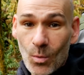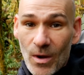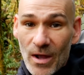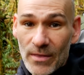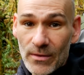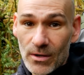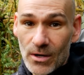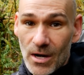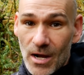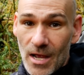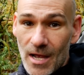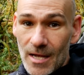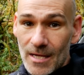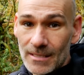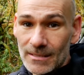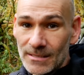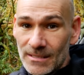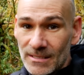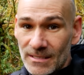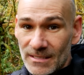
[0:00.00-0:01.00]
weather,
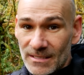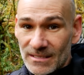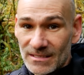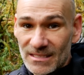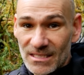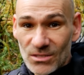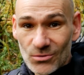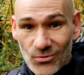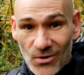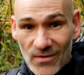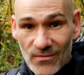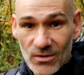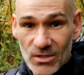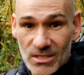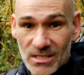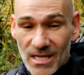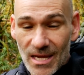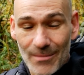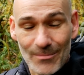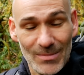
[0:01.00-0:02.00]
these
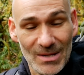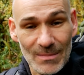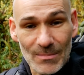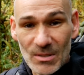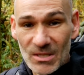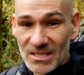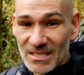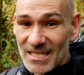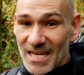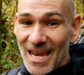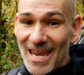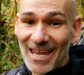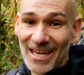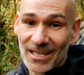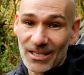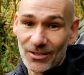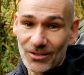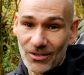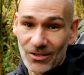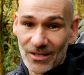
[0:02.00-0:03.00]
rivers can be
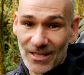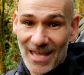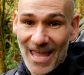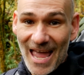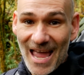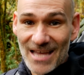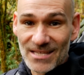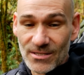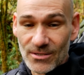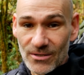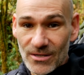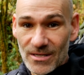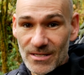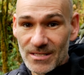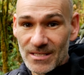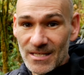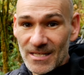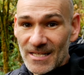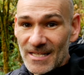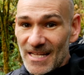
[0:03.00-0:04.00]
particularly
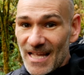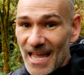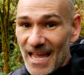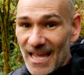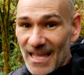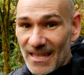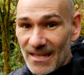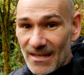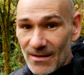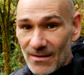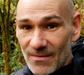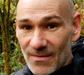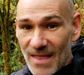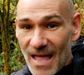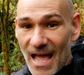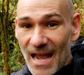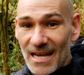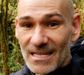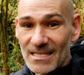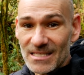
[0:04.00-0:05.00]
hazardous, and
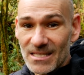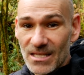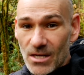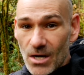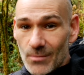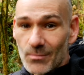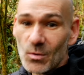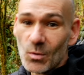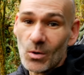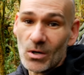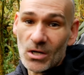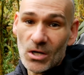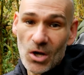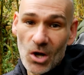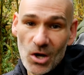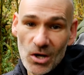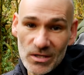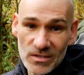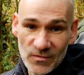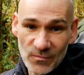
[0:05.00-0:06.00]
that is the number one
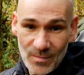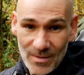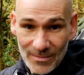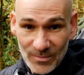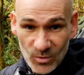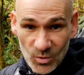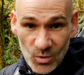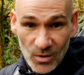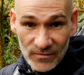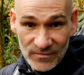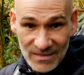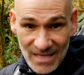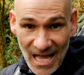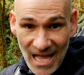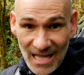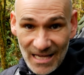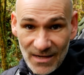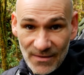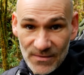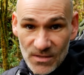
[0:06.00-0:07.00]
cause of people who have
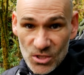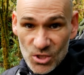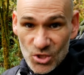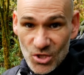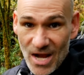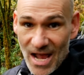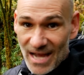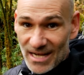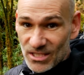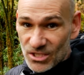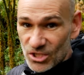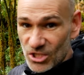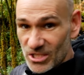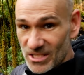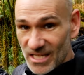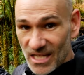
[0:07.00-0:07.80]
died on this track, is just